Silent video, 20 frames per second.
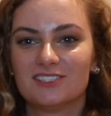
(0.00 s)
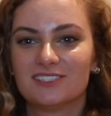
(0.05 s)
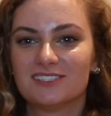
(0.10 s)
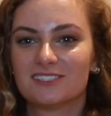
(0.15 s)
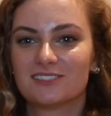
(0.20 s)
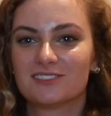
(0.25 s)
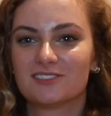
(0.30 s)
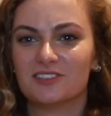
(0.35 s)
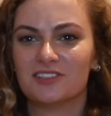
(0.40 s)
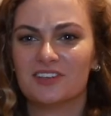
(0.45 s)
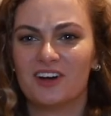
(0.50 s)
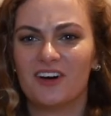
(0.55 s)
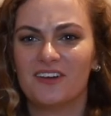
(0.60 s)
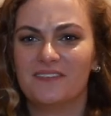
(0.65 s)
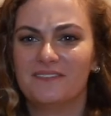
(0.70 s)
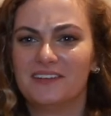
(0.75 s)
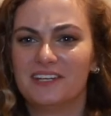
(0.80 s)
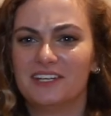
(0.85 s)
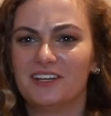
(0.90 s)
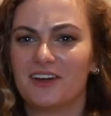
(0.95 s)
just as good
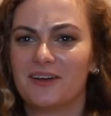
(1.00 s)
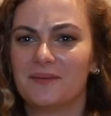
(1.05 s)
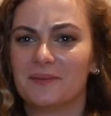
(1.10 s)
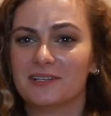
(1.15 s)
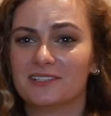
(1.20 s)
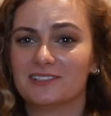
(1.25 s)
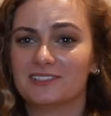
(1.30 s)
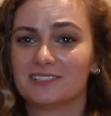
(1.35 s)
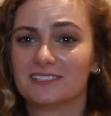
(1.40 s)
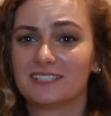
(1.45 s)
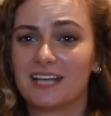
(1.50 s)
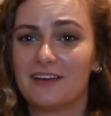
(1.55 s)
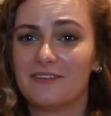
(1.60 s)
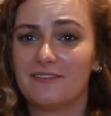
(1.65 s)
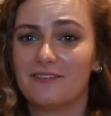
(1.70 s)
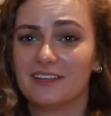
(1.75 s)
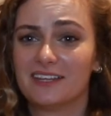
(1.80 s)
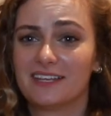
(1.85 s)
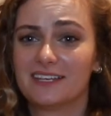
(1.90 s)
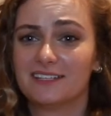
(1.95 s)
on video, but I
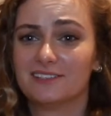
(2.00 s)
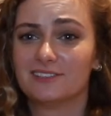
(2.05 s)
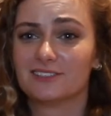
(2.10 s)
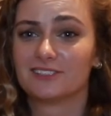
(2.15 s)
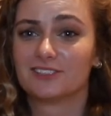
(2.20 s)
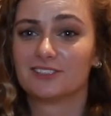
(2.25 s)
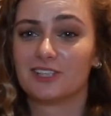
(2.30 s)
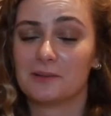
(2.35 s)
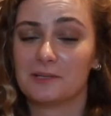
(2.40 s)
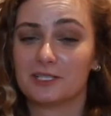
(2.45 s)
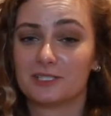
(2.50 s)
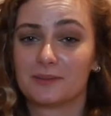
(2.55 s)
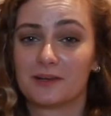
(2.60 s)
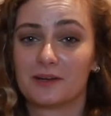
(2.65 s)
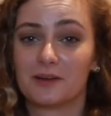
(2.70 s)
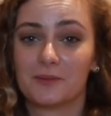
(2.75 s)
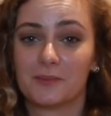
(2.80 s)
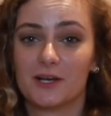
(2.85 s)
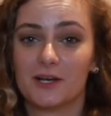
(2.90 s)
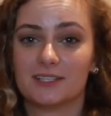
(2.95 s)
feel like it looks so much
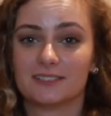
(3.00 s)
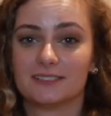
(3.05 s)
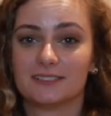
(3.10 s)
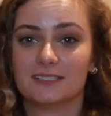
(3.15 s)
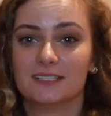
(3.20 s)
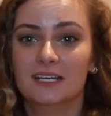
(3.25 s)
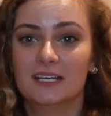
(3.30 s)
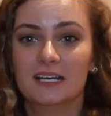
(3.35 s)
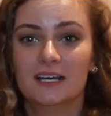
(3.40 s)
better in person.